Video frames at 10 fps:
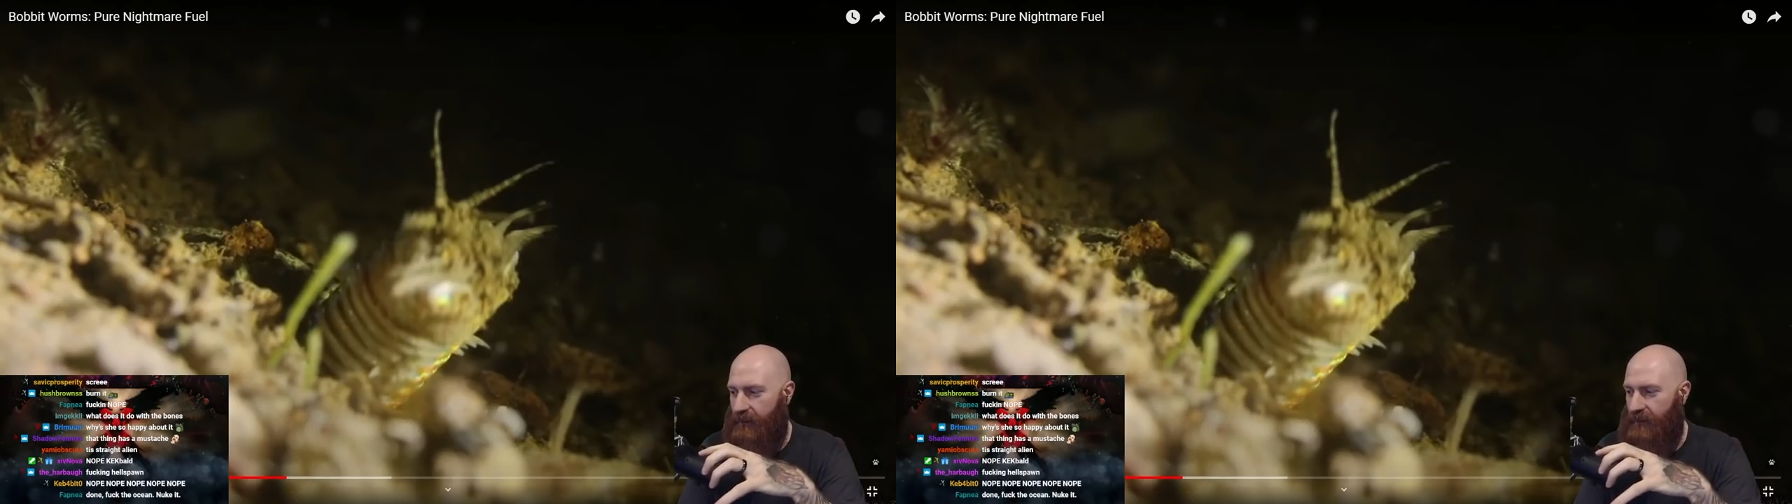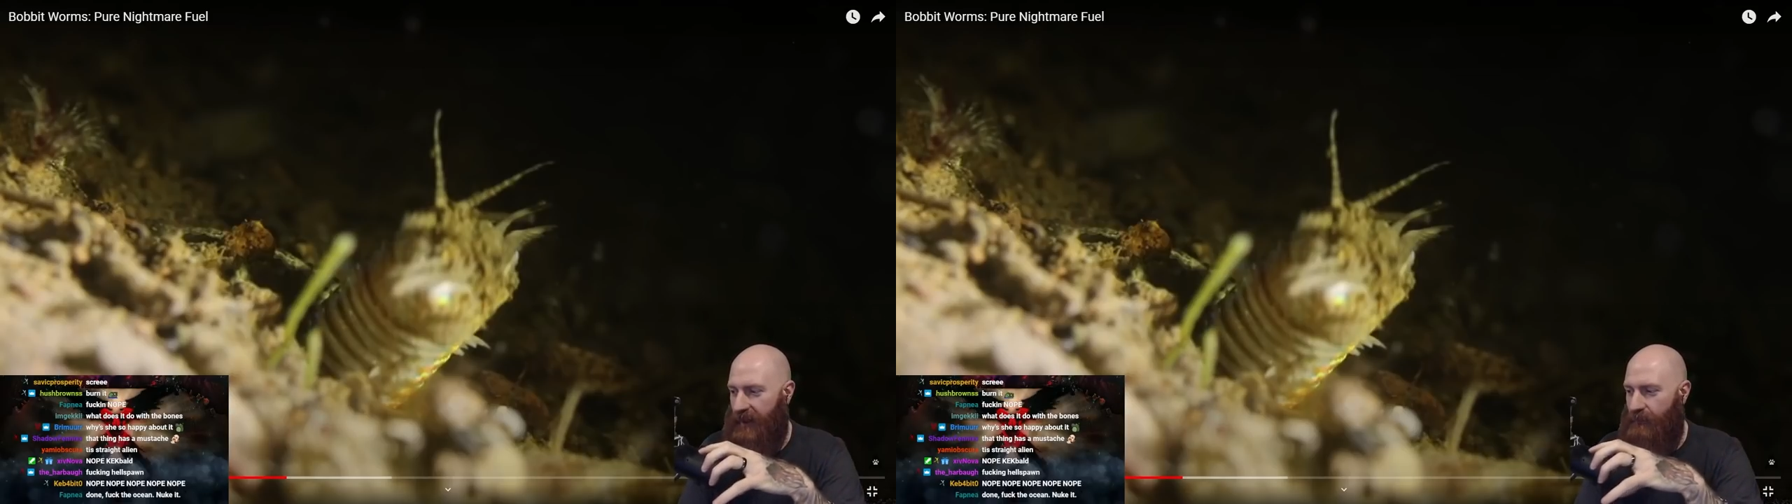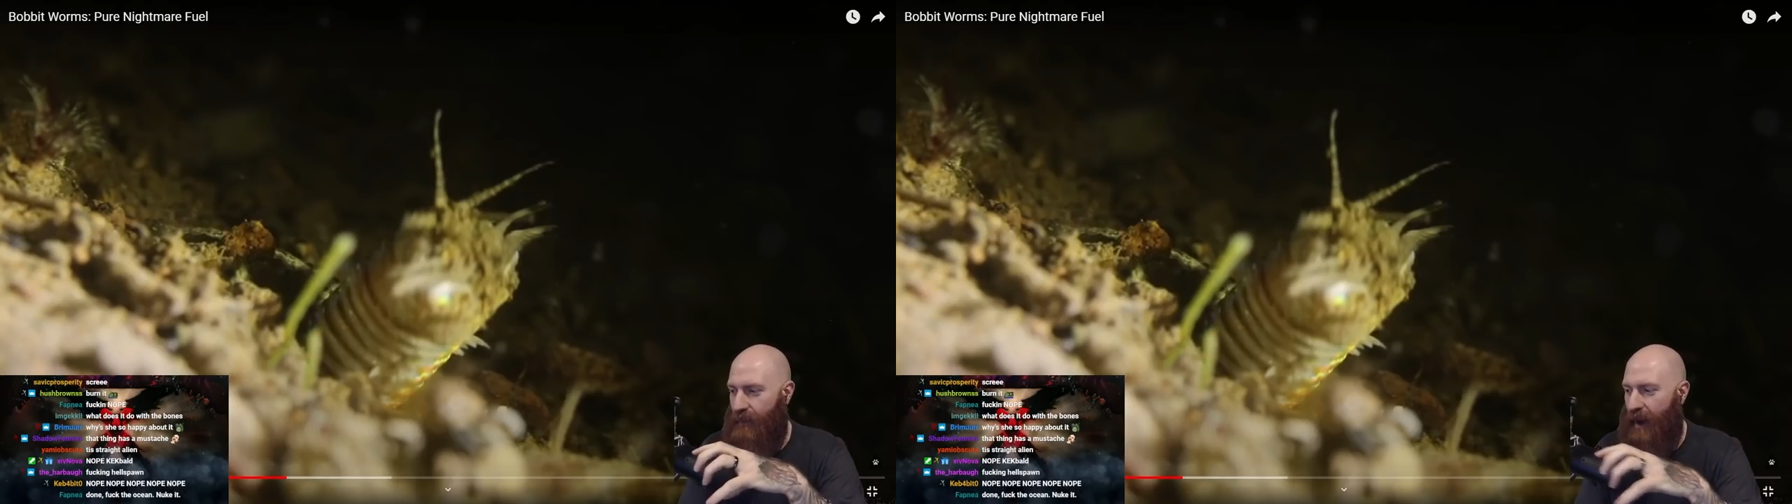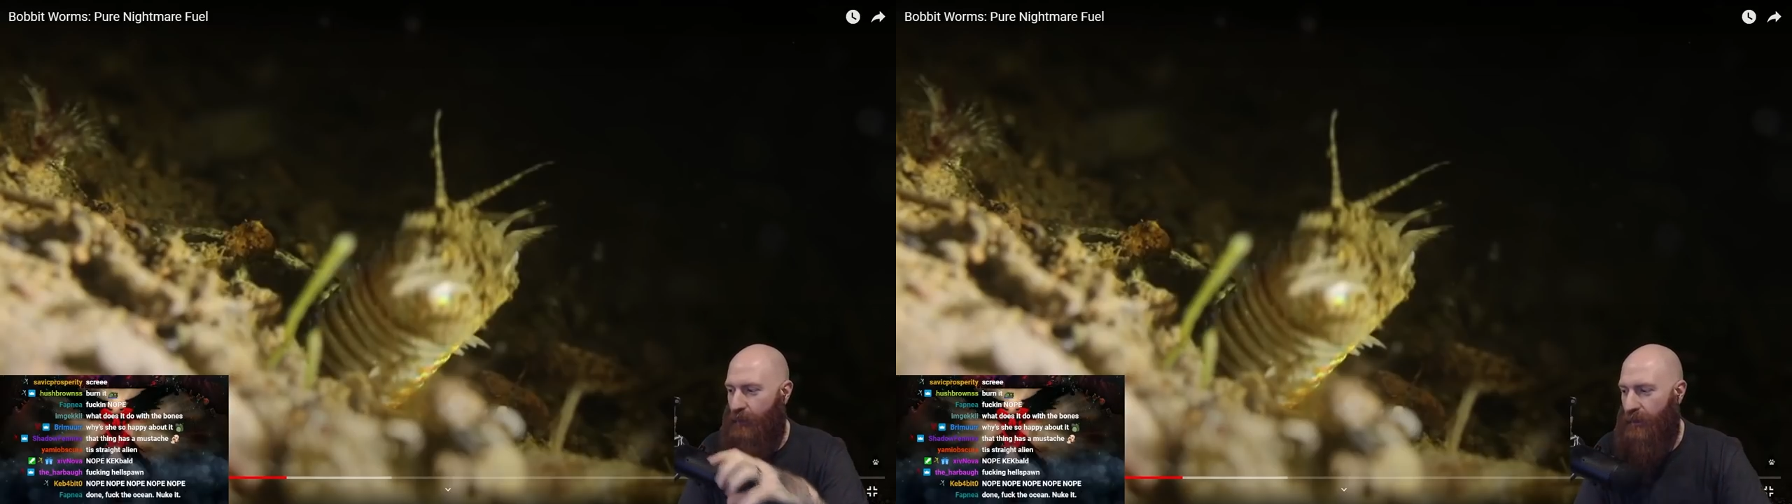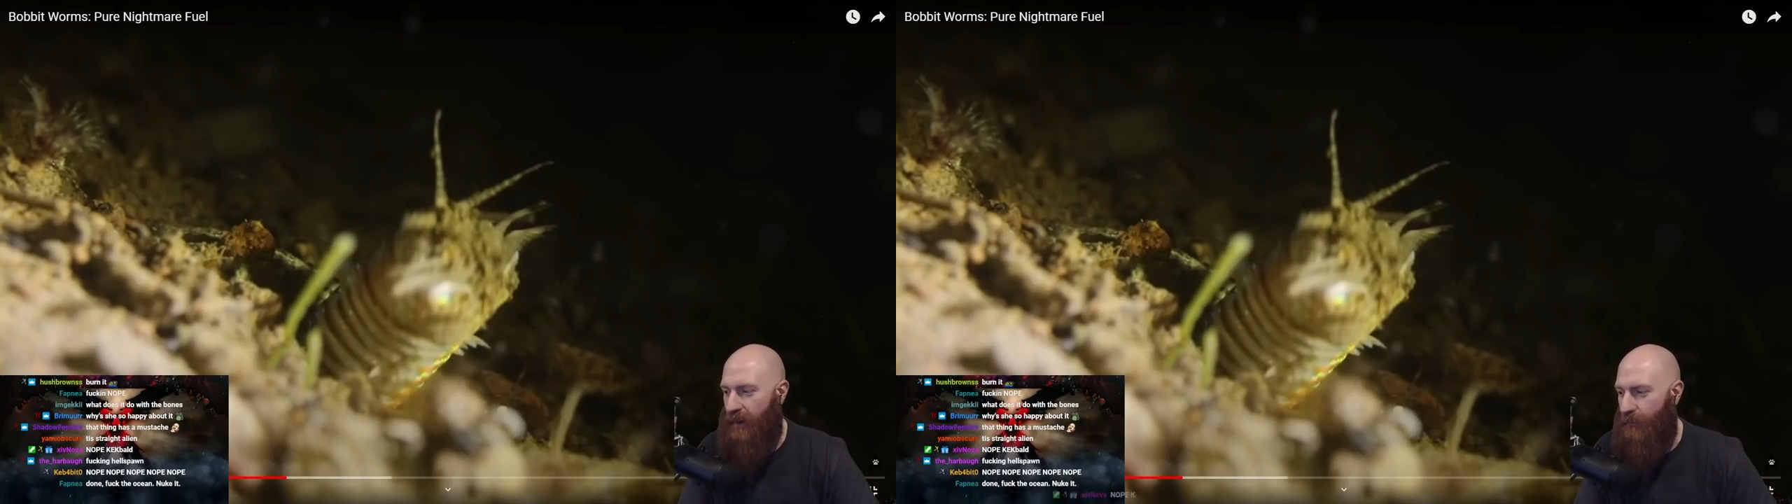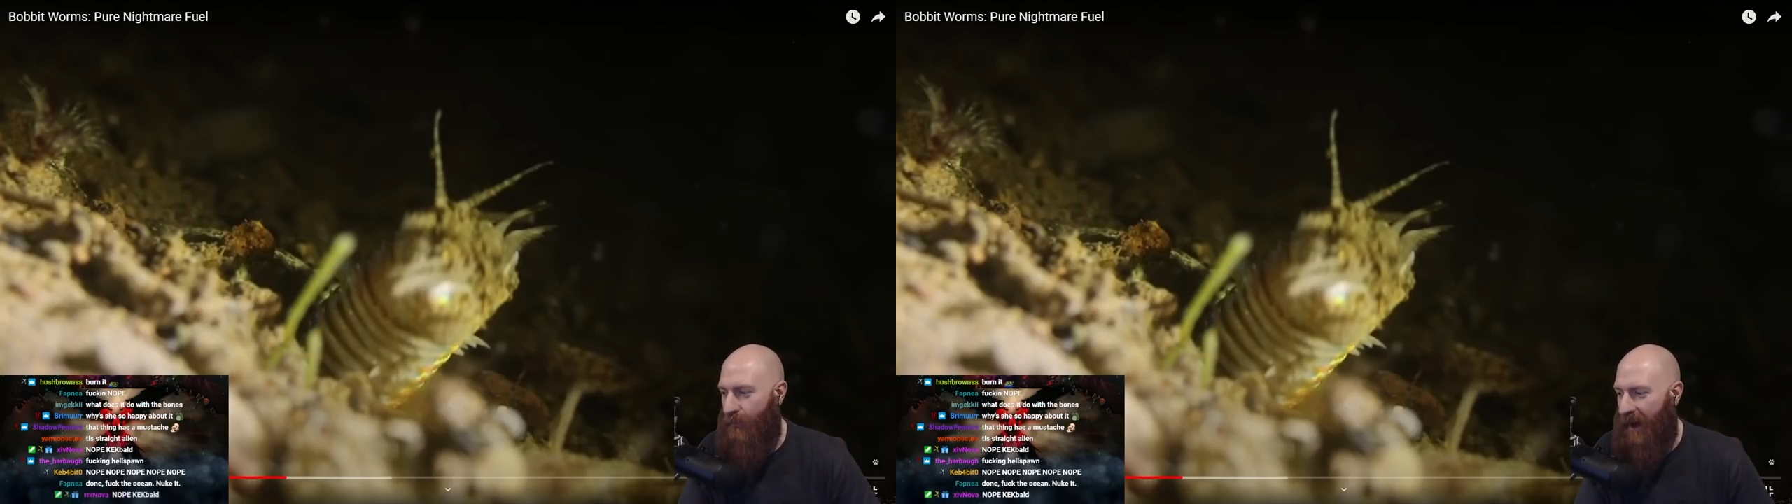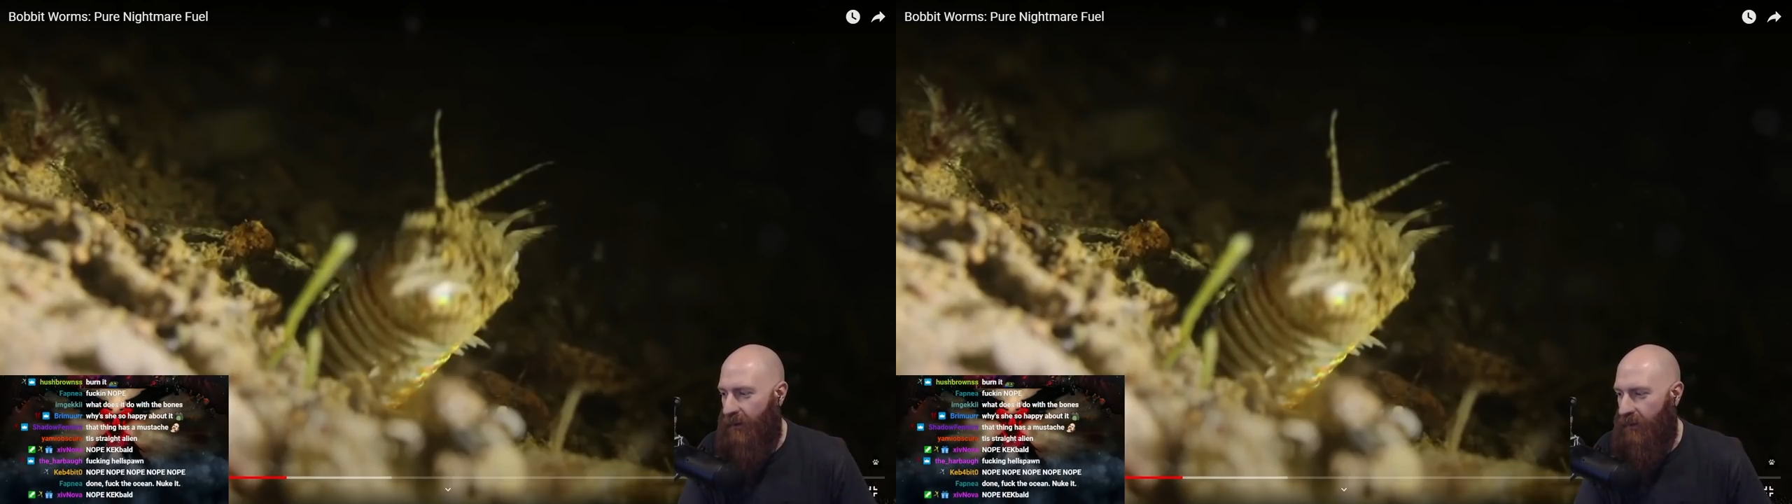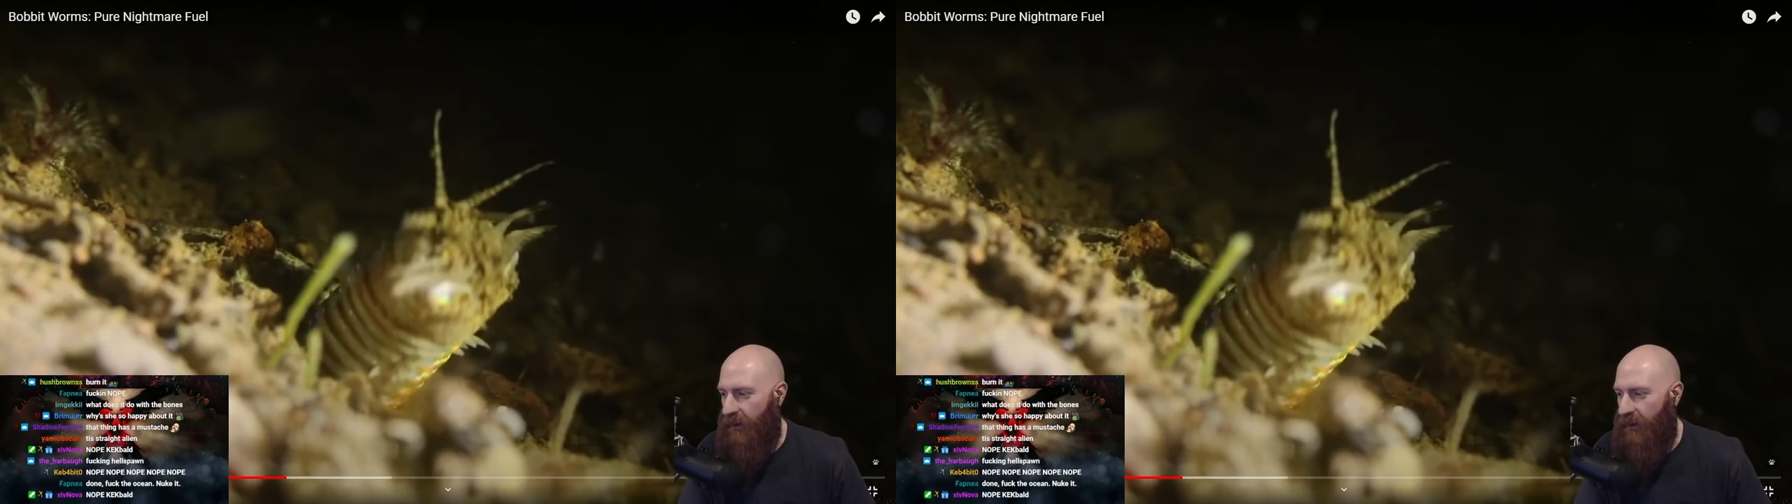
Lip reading: so it's like a mouth within a mouth.